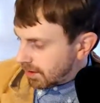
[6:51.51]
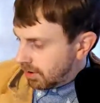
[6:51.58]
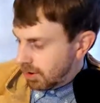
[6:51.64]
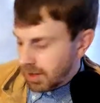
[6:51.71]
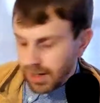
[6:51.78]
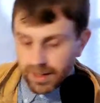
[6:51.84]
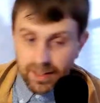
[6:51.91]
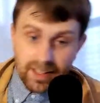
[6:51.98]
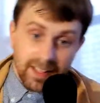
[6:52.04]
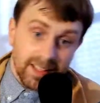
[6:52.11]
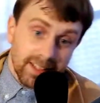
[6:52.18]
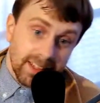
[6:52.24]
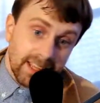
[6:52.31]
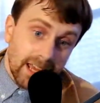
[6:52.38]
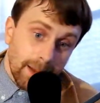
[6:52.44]
Uh,
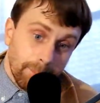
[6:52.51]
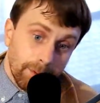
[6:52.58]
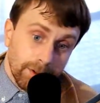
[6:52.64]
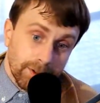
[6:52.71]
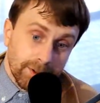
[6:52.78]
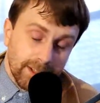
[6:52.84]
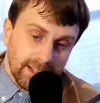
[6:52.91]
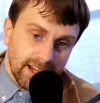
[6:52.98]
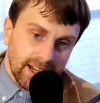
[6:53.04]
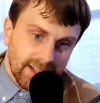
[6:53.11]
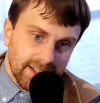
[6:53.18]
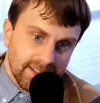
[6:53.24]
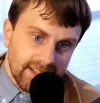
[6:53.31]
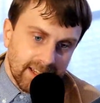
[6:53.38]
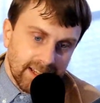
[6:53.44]
the apple you can
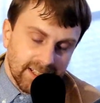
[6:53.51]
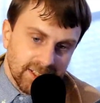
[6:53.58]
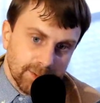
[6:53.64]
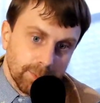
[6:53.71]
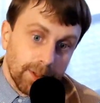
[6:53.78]
kind of taste,